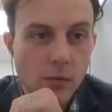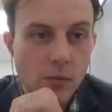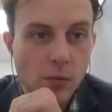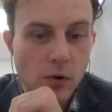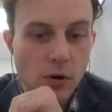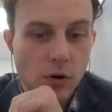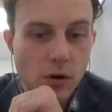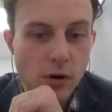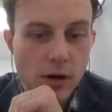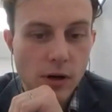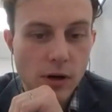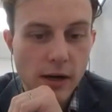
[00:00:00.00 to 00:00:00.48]

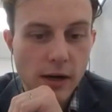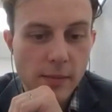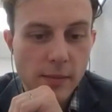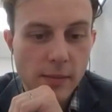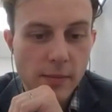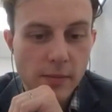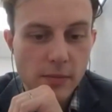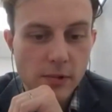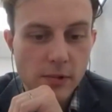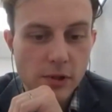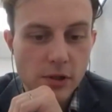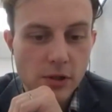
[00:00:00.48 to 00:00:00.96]
what
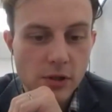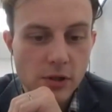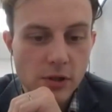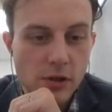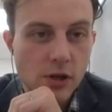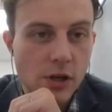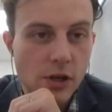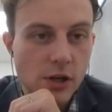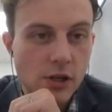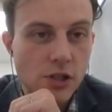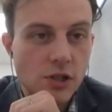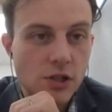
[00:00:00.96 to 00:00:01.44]
I'm
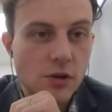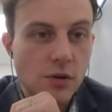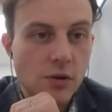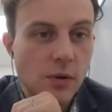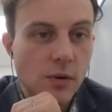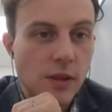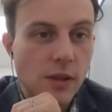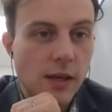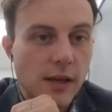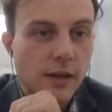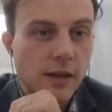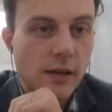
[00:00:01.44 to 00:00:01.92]
going to do
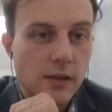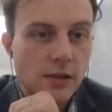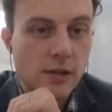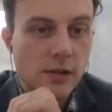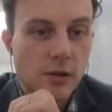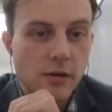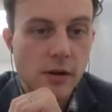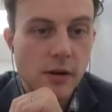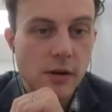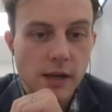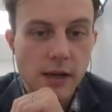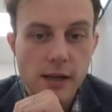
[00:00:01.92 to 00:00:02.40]
with that,
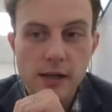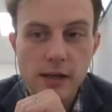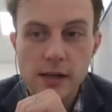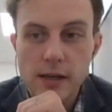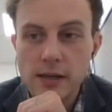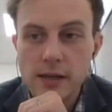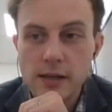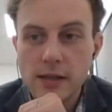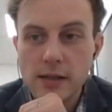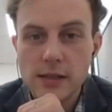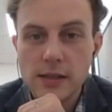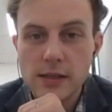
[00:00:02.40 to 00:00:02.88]
sorry,
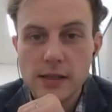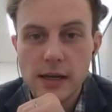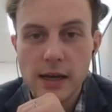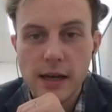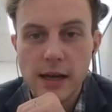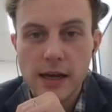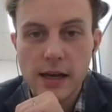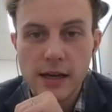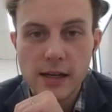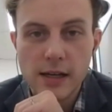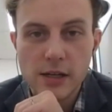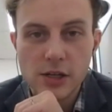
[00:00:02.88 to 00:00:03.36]
is
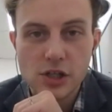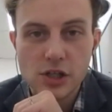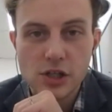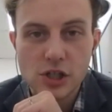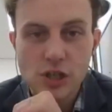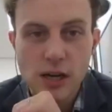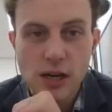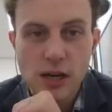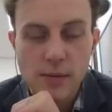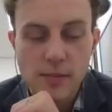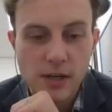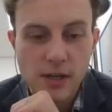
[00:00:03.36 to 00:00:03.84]

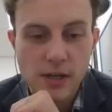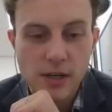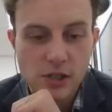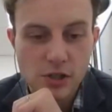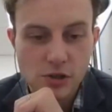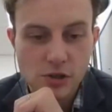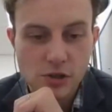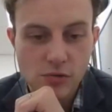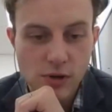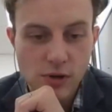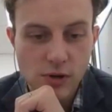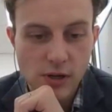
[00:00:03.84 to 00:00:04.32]
share my
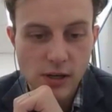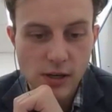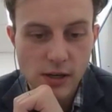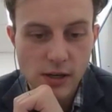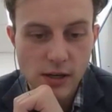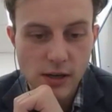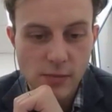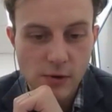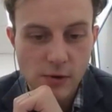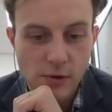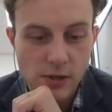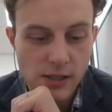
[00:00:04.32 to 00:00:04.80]
screen
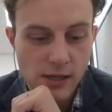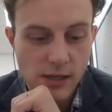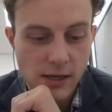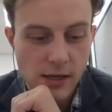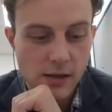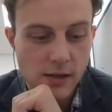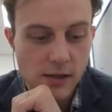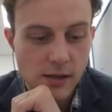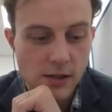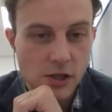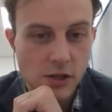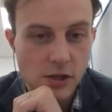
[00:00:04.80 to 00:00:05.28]
in 1
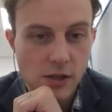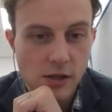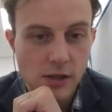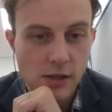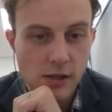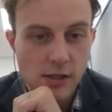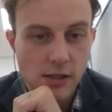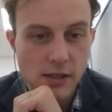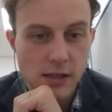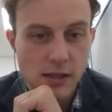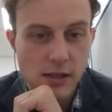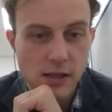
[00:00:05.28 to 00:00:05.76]
second so you
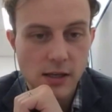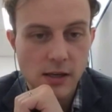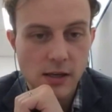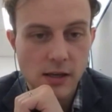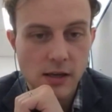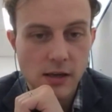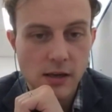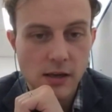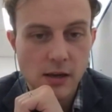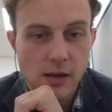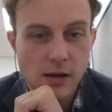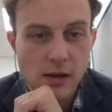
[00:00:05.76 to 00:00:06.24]
can see
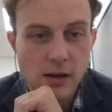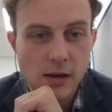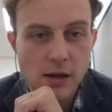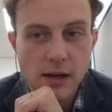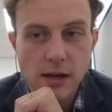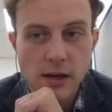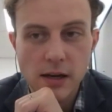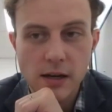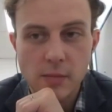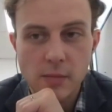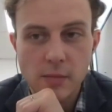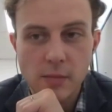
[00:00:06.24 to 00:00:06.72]

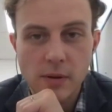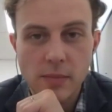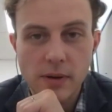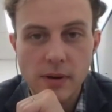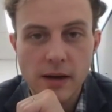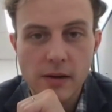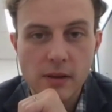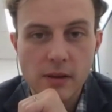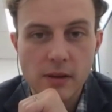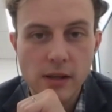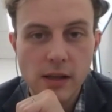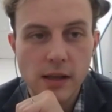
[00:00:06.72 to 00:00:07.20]
a little bit
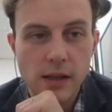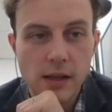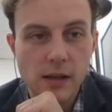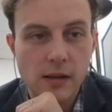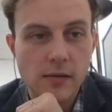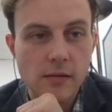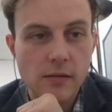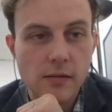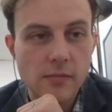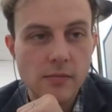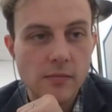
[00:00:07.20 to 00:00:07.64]
about the